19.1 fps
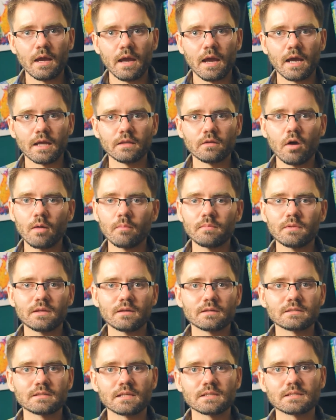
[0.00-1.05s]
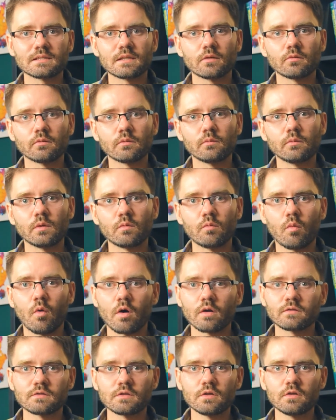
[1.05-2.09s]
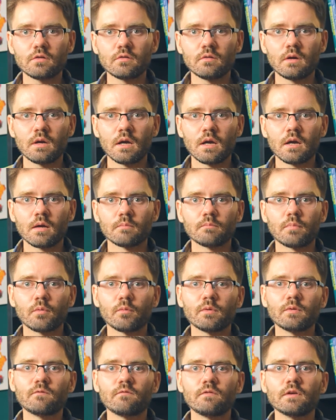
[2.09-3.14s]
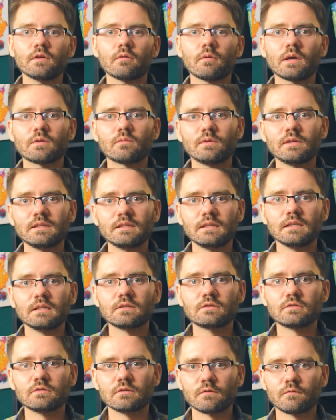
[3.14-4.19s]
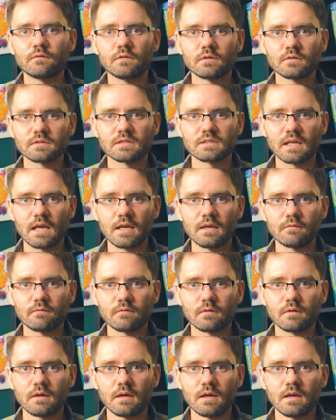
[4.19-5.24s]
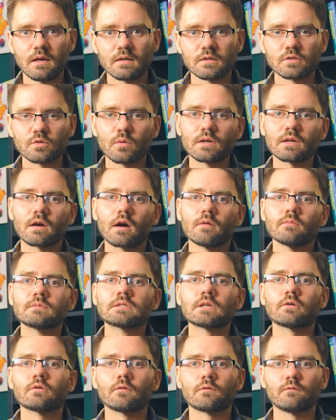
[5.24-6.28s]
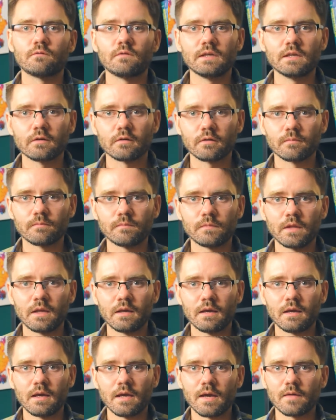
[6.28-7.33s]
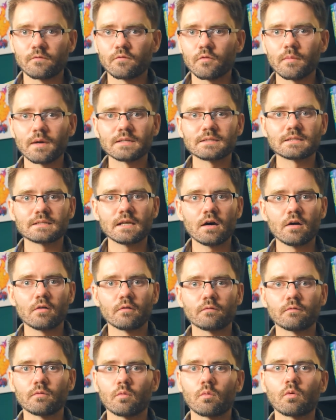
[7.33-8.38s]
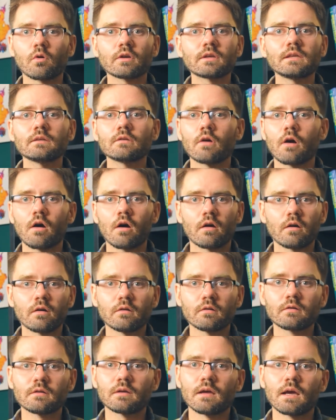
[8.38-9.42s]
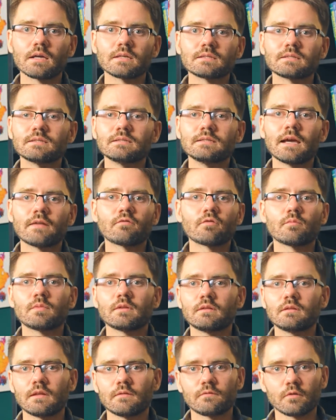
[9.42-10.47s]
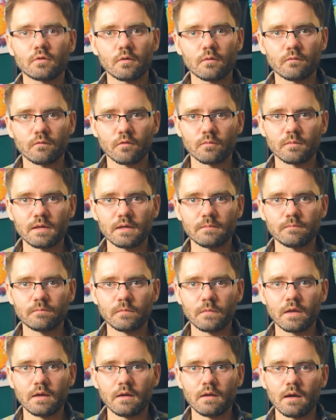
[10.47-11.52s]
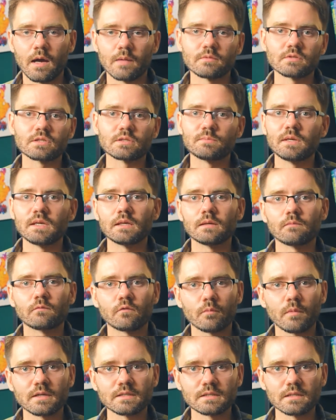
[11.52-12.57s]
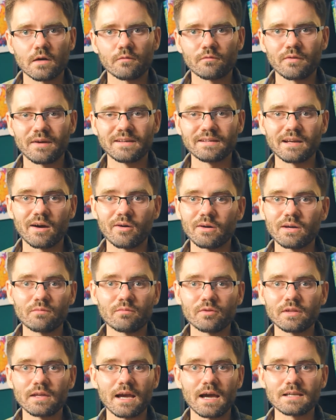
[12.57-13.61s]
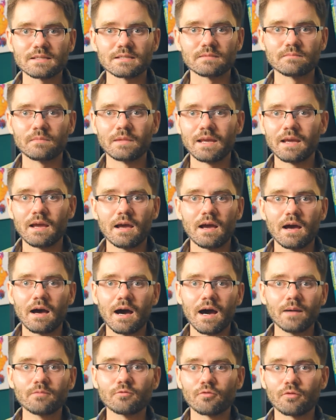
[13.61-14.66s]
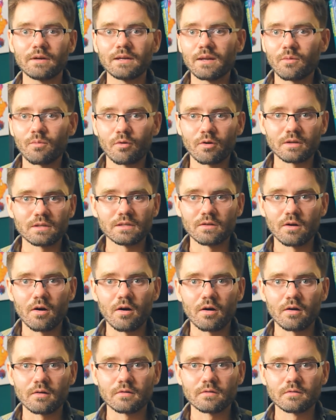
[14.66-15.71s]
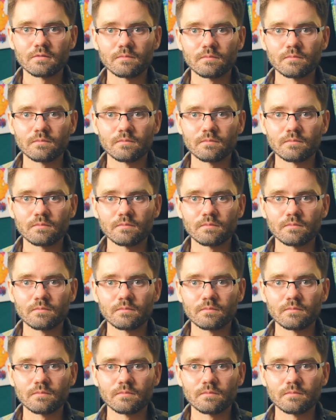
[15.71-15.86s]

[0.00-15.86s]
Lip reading: And not because necessarily we want to, but we feel like we need to feel safe. So it comes out of fear. And for myself, working hard has never been difficult for me. I'm just speaking for myself right now. It really hasn't. I'm great at working hard.